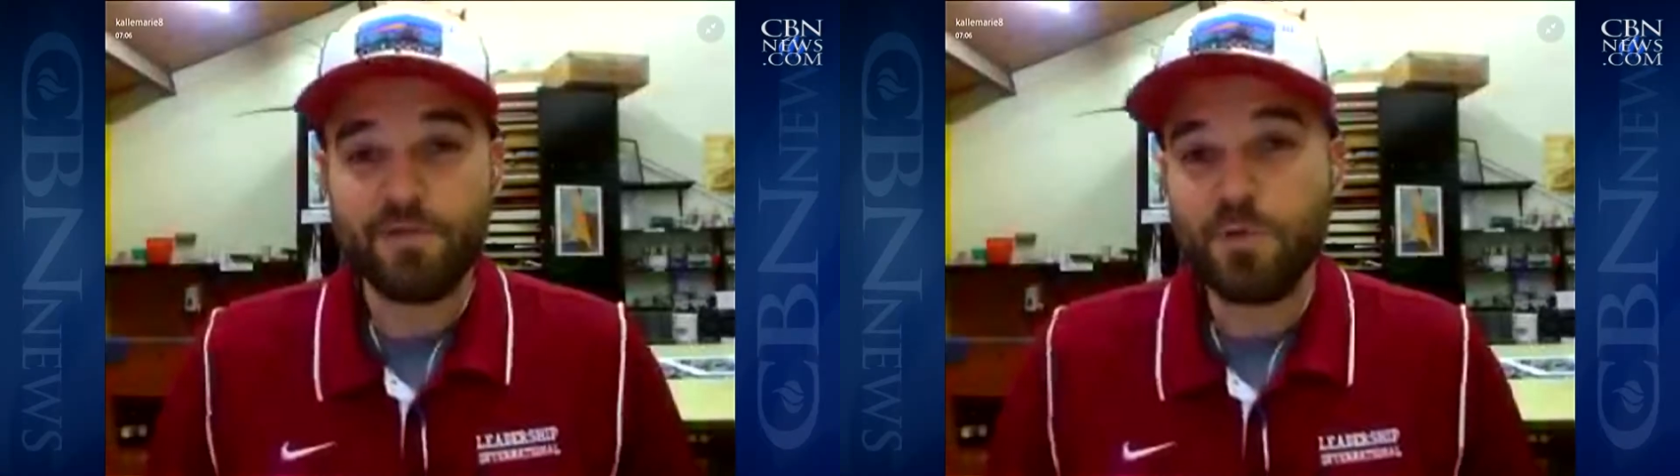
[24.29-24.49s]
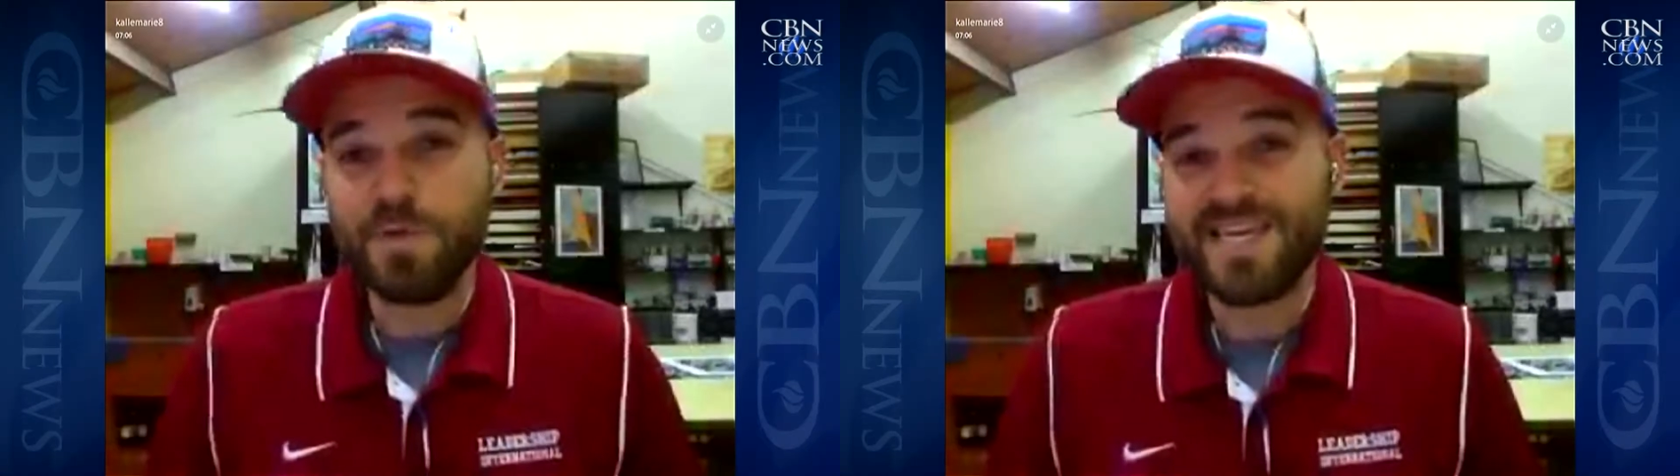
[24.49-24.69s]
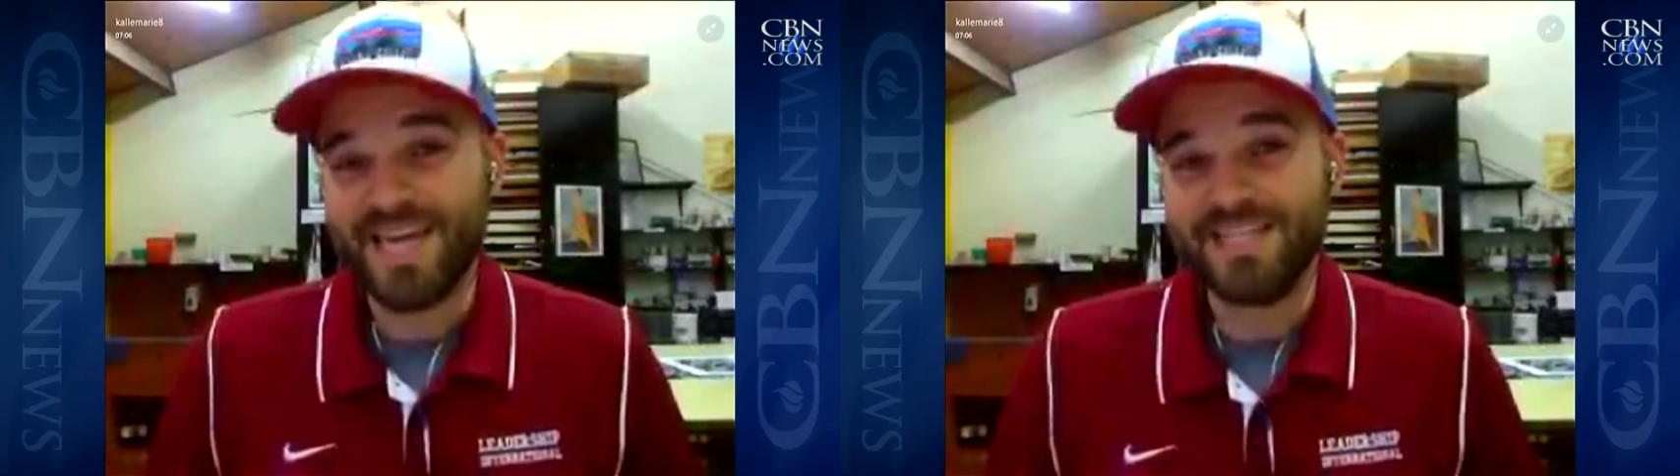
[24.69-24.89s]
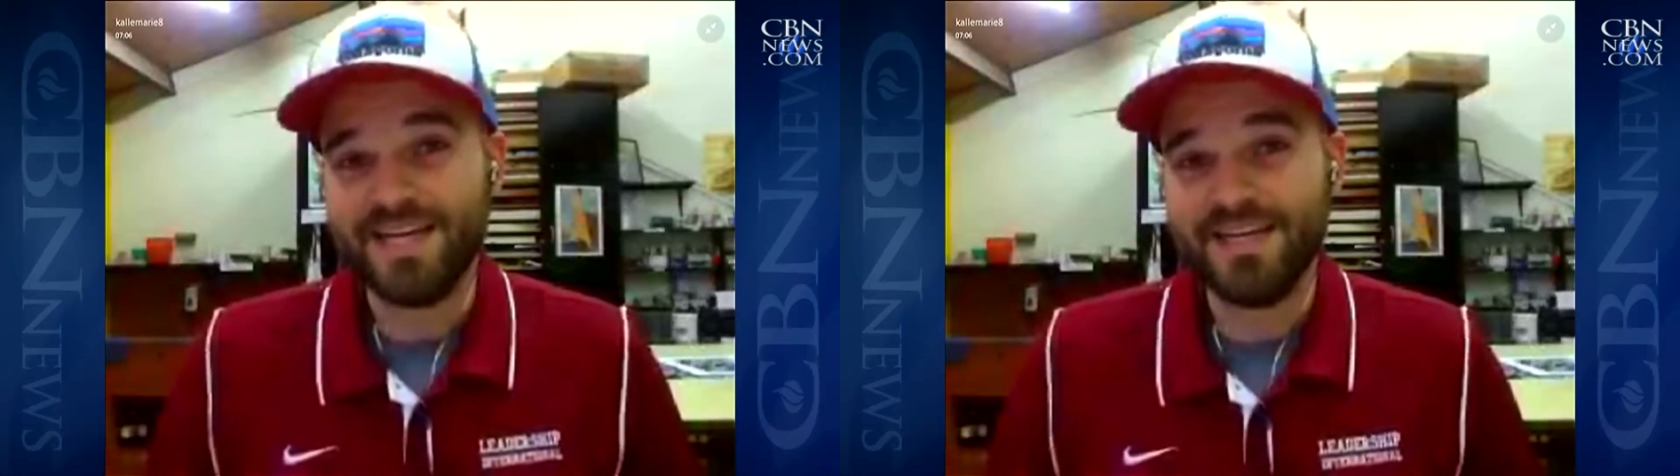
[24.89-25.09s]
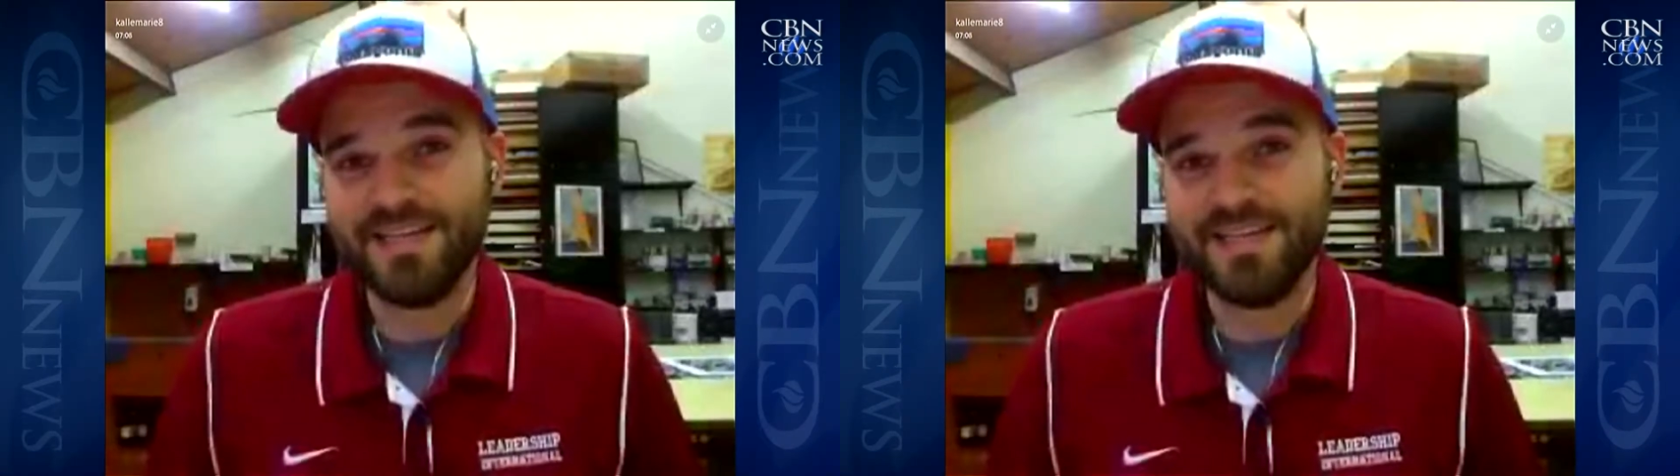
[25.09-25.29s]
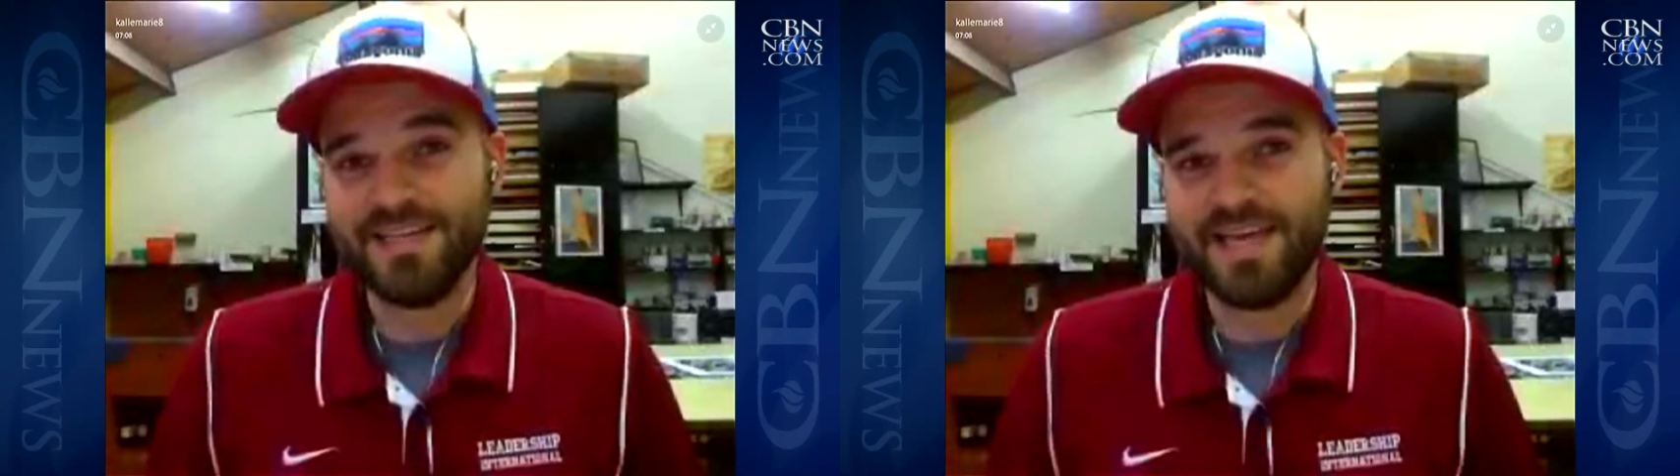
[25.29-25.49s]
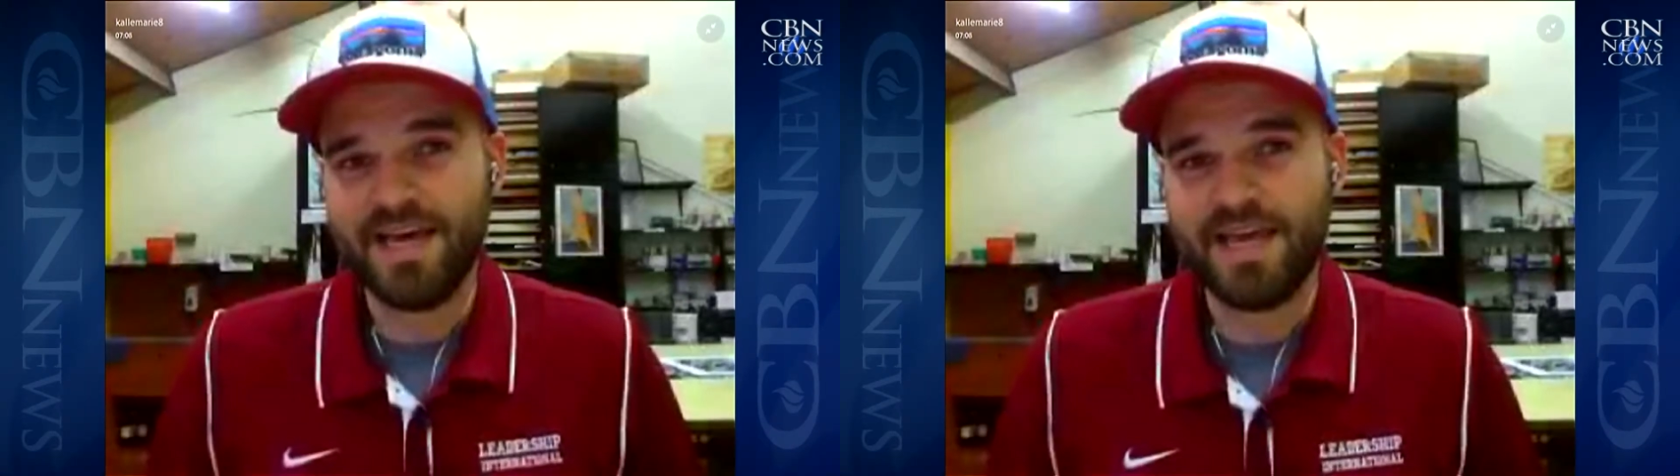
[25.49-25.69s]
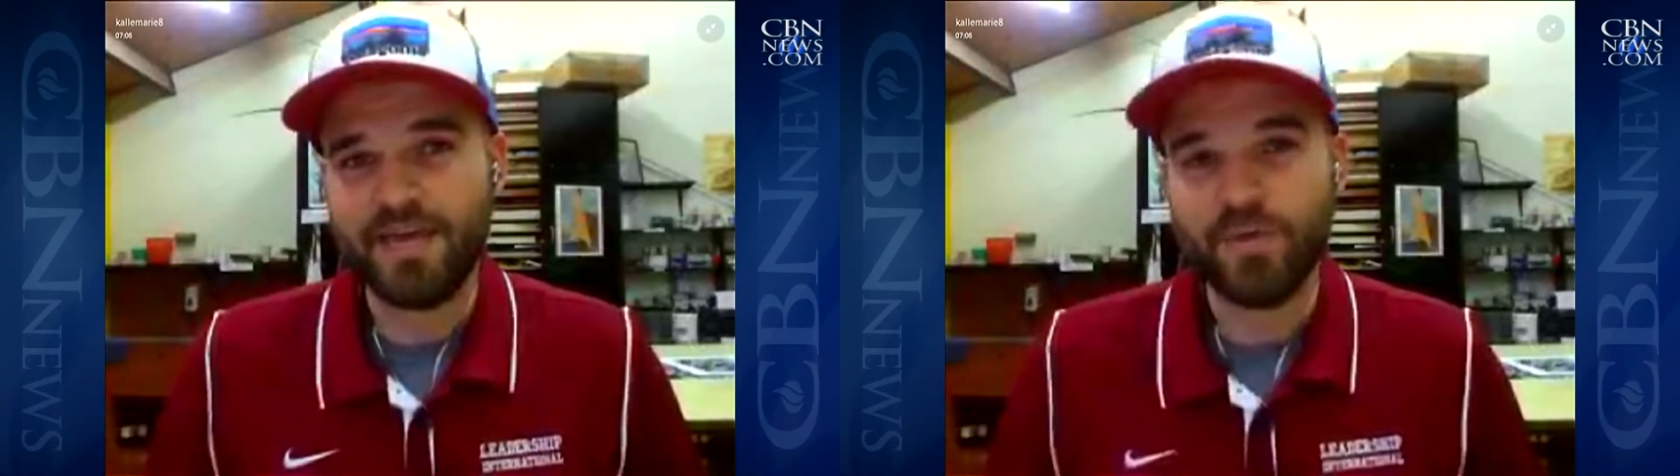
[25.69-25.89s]
Kenya, uh,
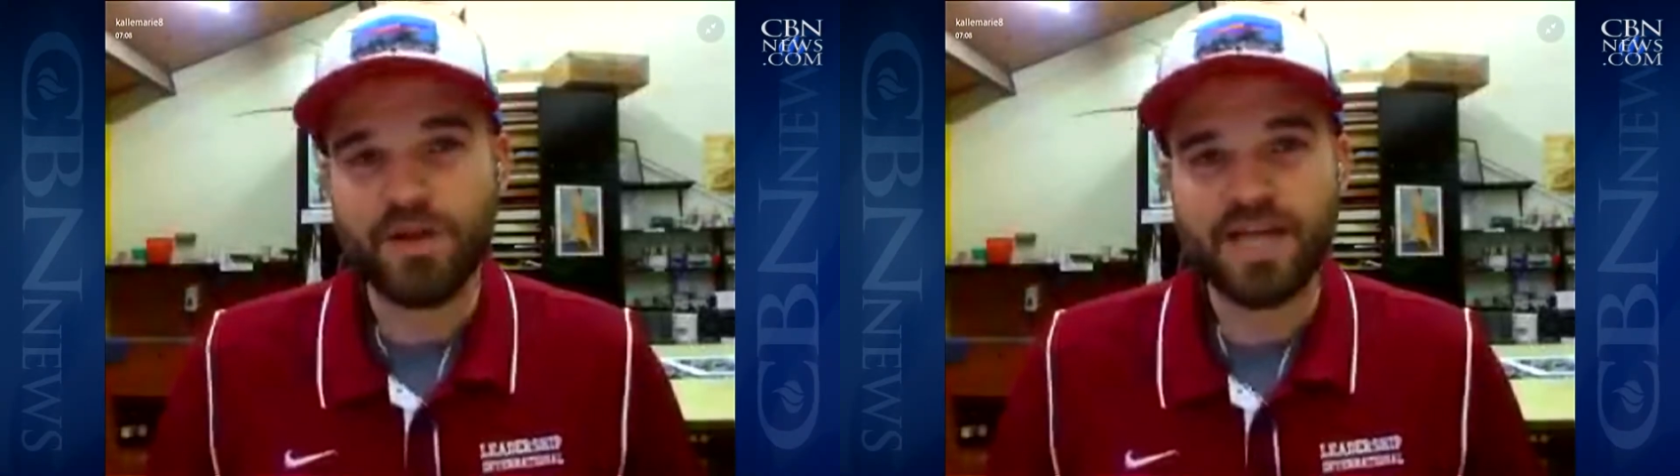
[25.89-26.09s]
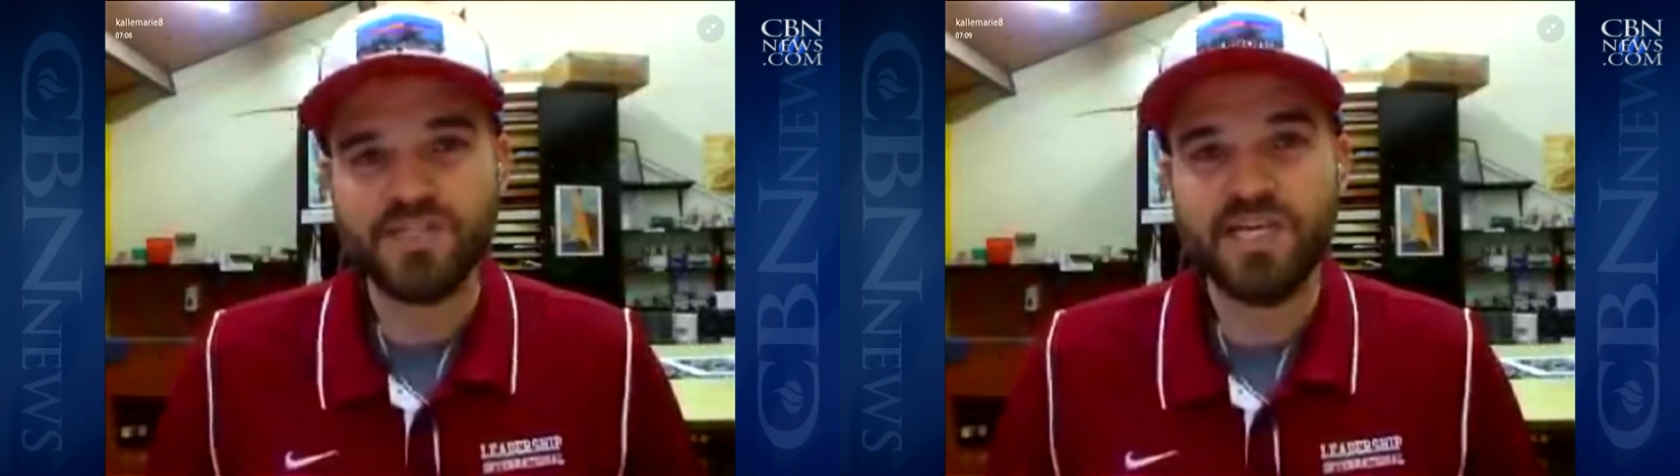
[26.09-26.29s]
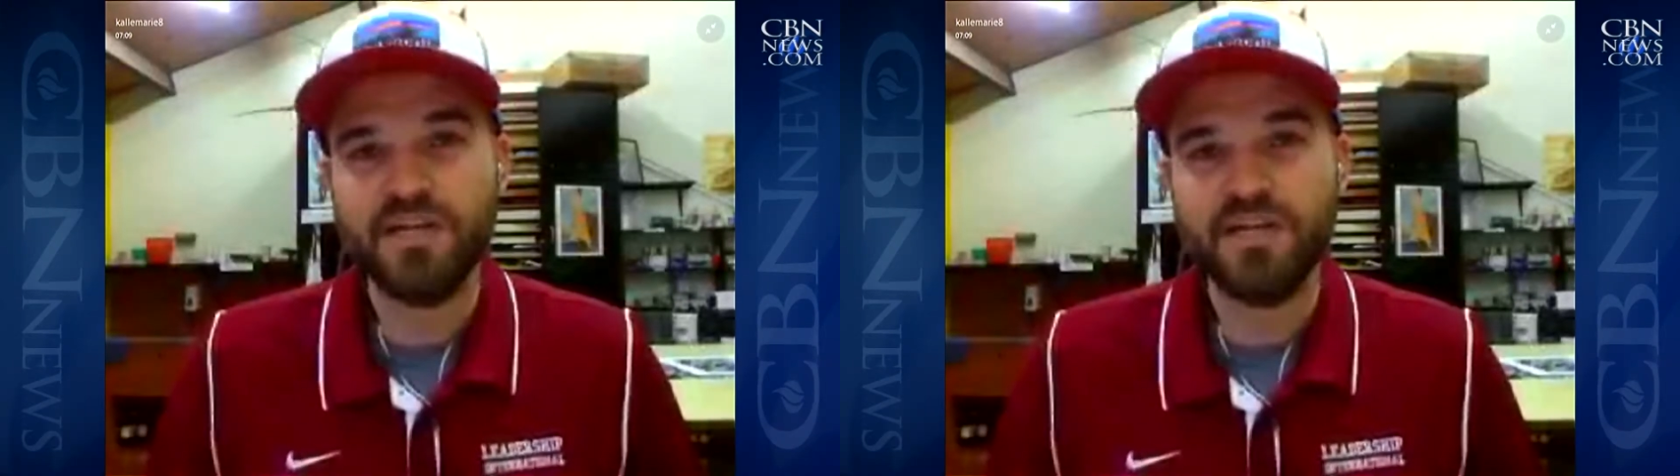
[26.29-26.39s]
and we are actually